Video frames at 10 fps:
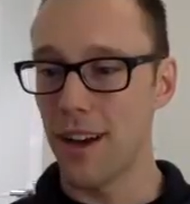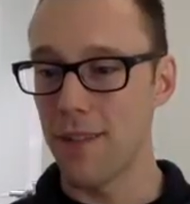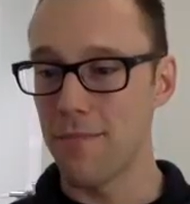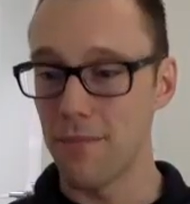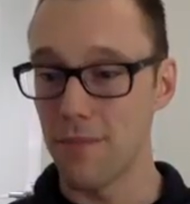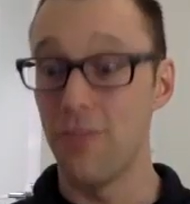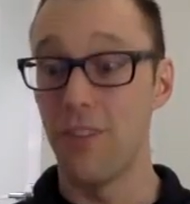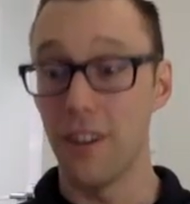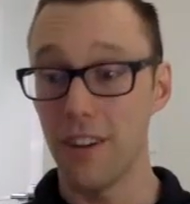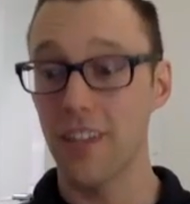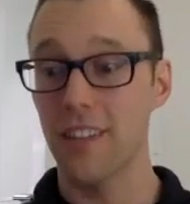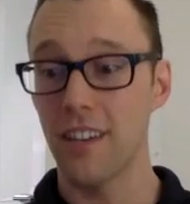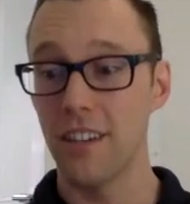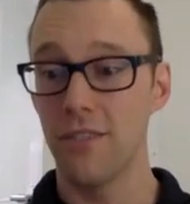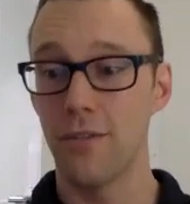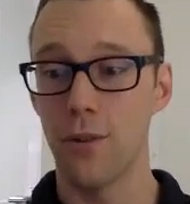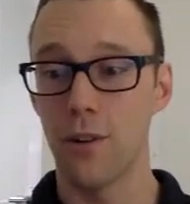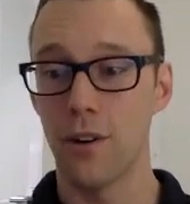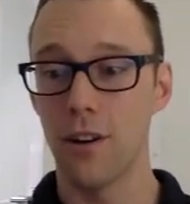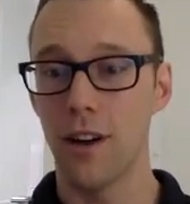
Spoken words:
I'm very excited for,